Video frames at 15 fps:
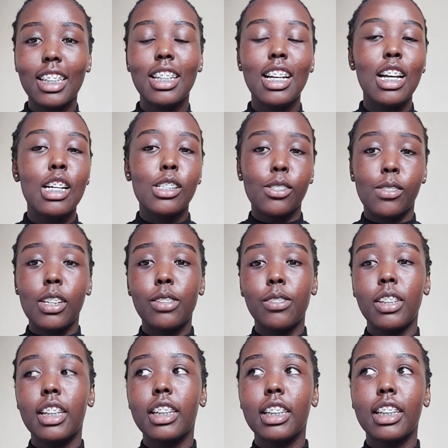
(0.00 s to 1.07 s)
so that
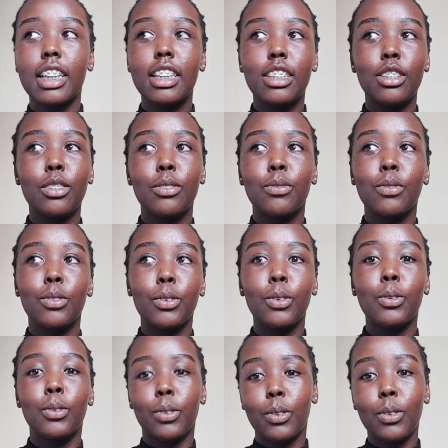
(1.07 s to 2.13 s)
you get
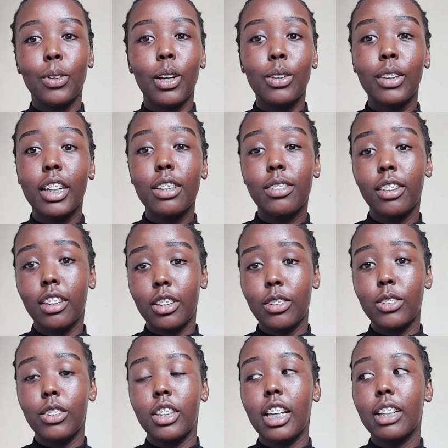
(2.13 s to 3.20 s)
you get to
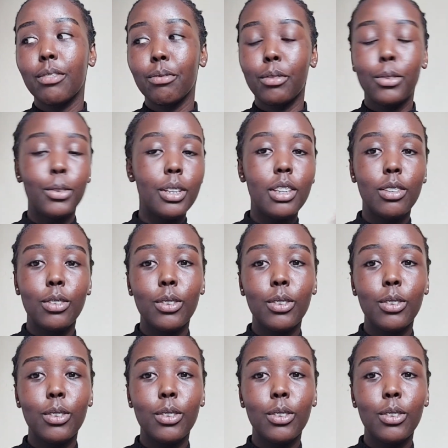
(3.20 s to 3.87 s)
graduate with a good